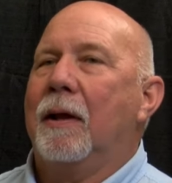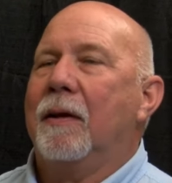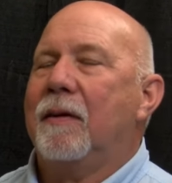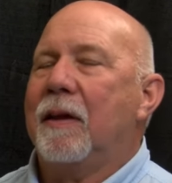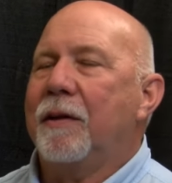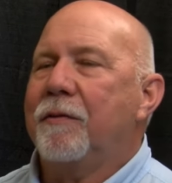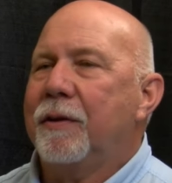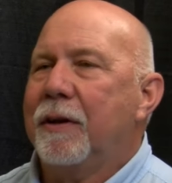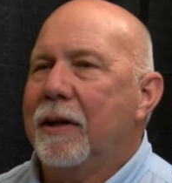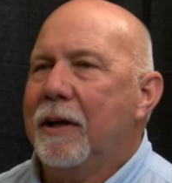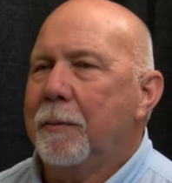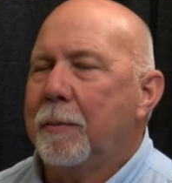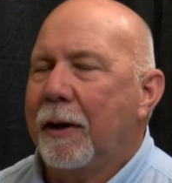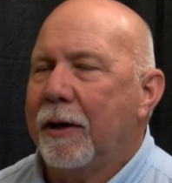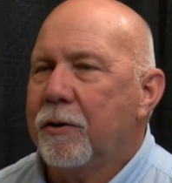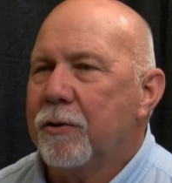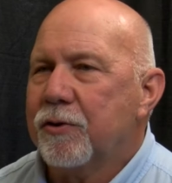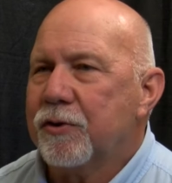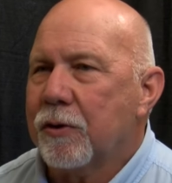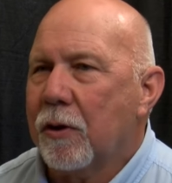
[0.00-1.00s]
David,
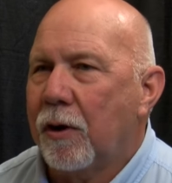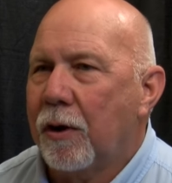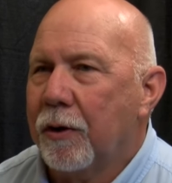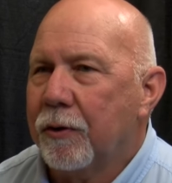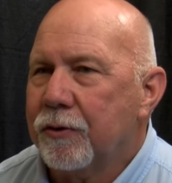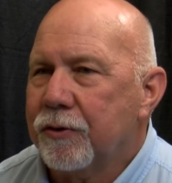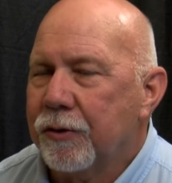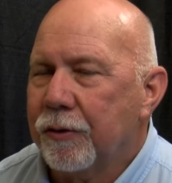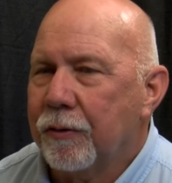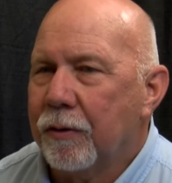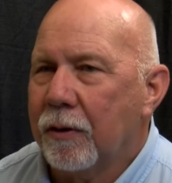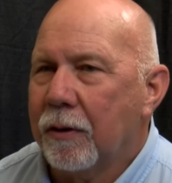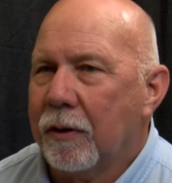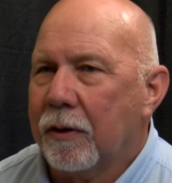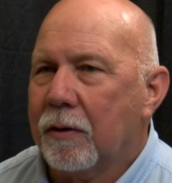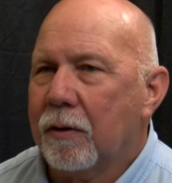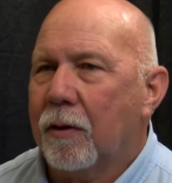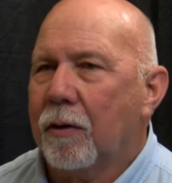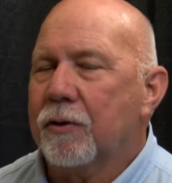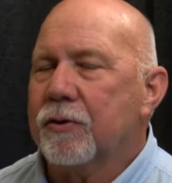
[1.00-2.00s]
anybody who's gone to
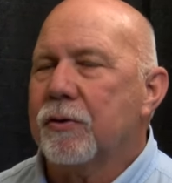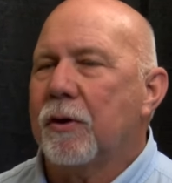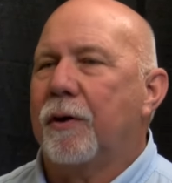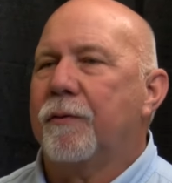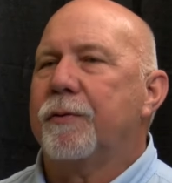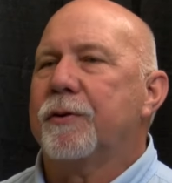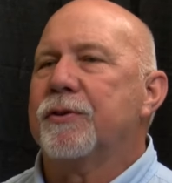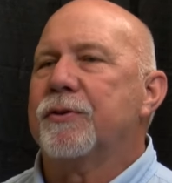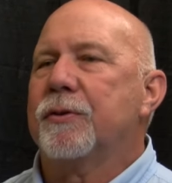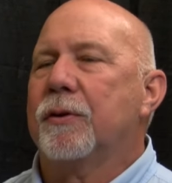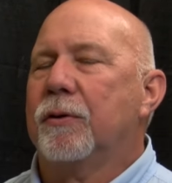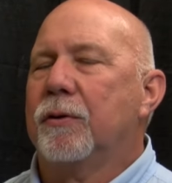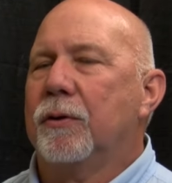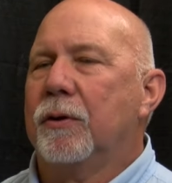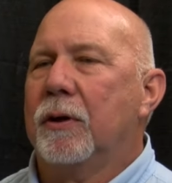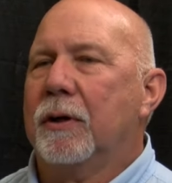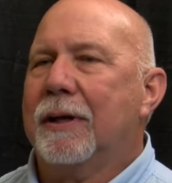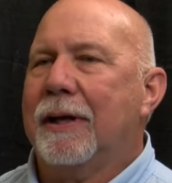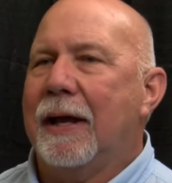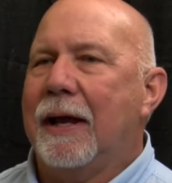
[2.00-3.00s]
the clerk's office to
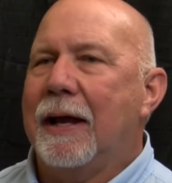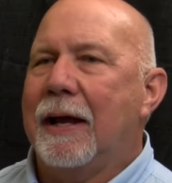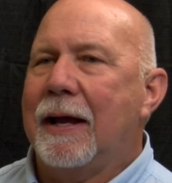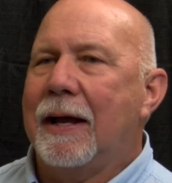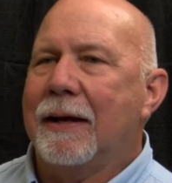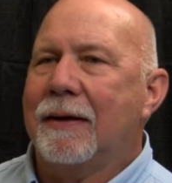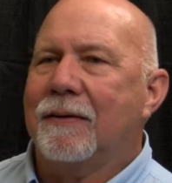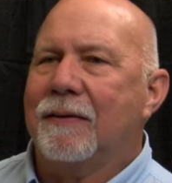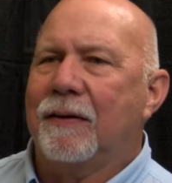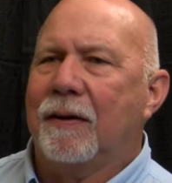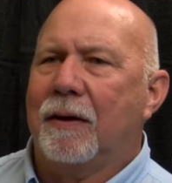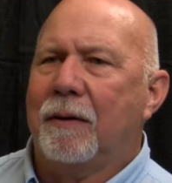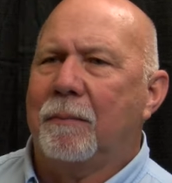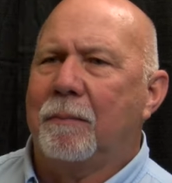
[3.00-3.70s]
look at